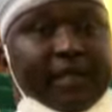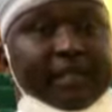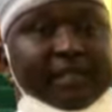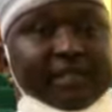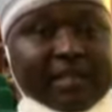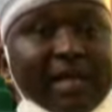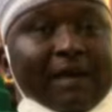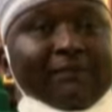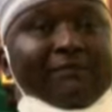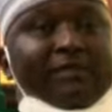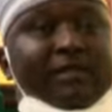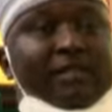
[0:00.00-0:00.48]
the
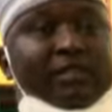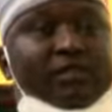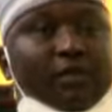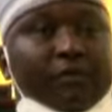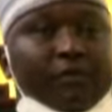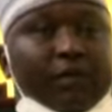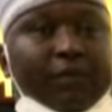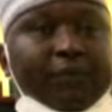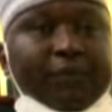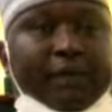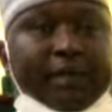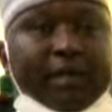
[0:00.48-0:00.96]
service
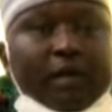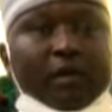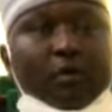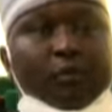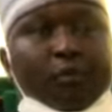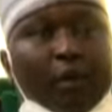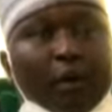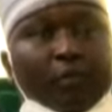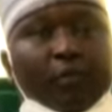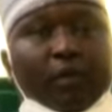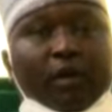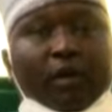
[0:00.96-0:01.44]
of the Federal
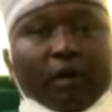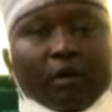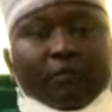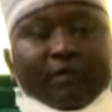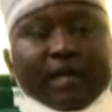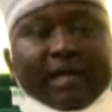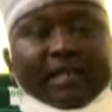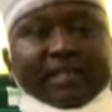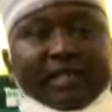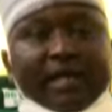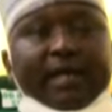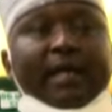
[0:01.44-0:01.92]
Republic of
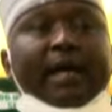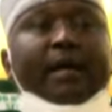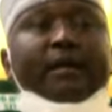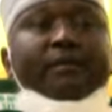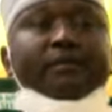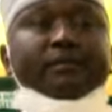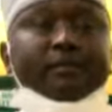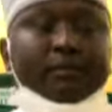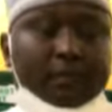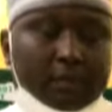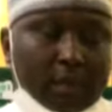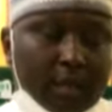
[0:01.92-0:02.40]
Nigeria
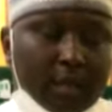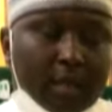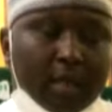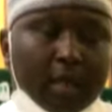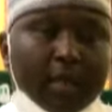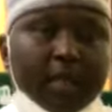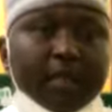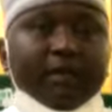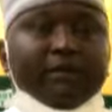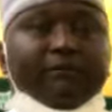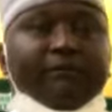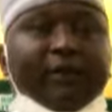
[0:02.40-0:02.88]

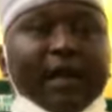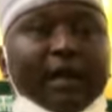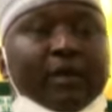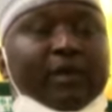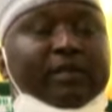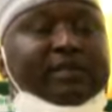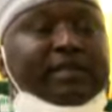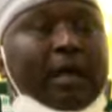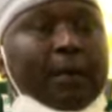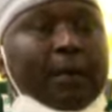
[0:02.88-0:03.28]
in various